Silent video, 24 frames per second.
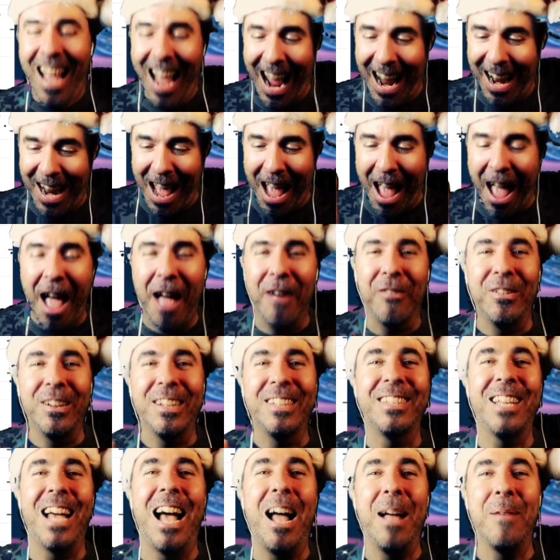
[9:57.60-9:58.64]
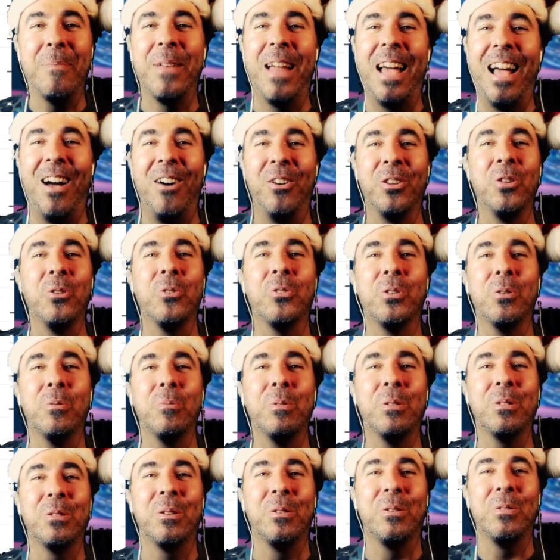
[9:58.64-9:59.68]
And every time now, YouTube
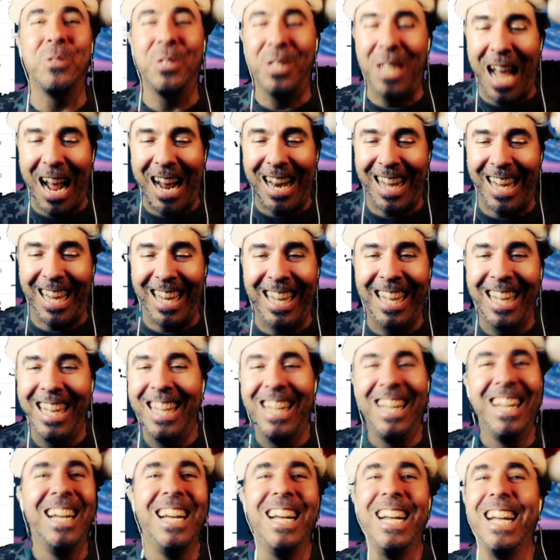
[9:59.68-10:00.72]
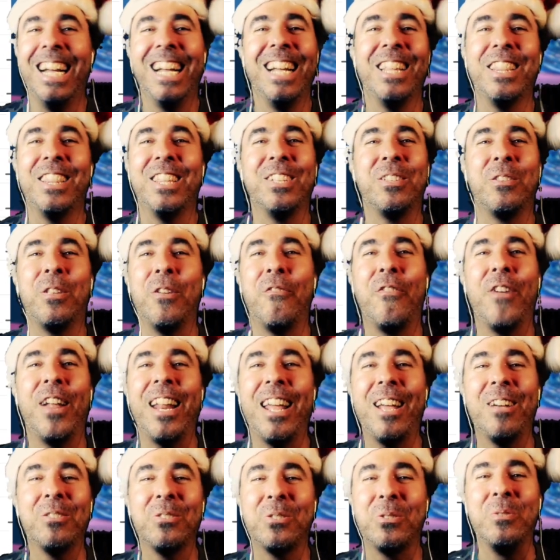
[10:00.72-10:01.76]
is so shady that the
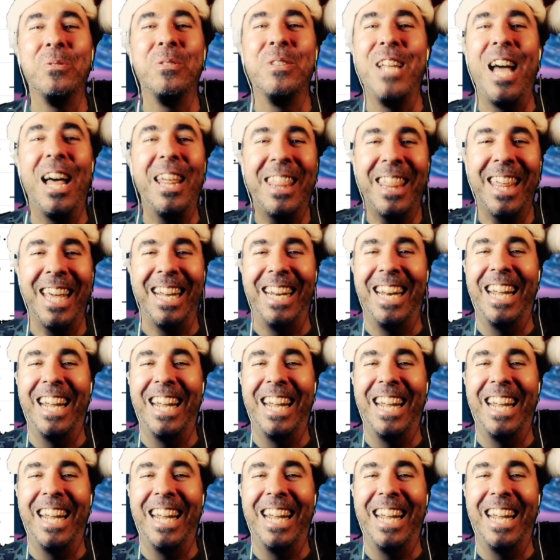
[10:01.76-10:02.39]
videos do nothing.